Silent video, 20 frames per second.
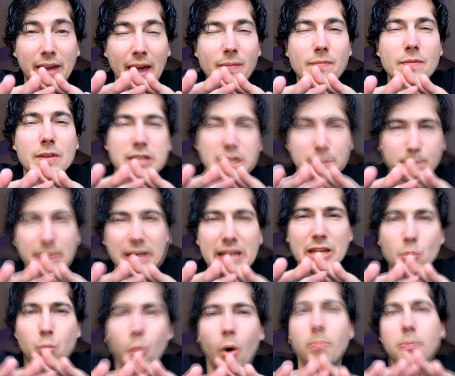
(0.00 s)
getting the
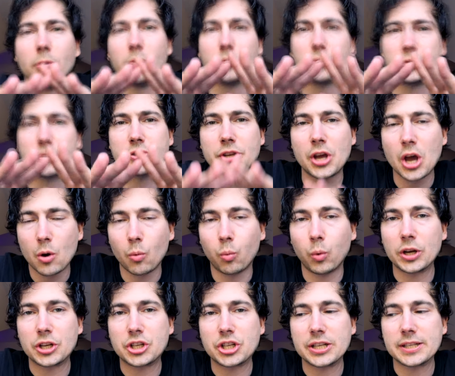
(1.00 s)
speed wobbles,
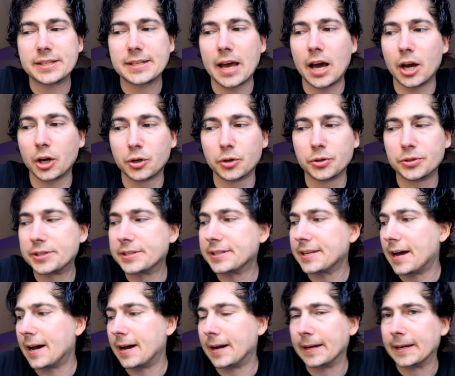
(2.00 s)
which is a good
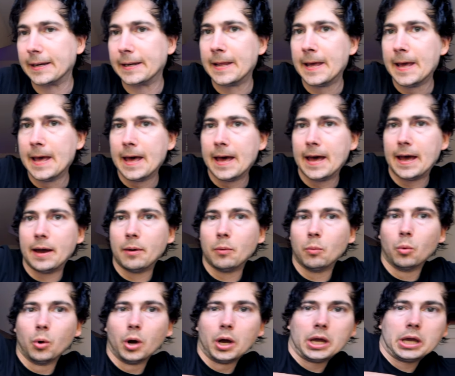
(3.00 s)
sign. And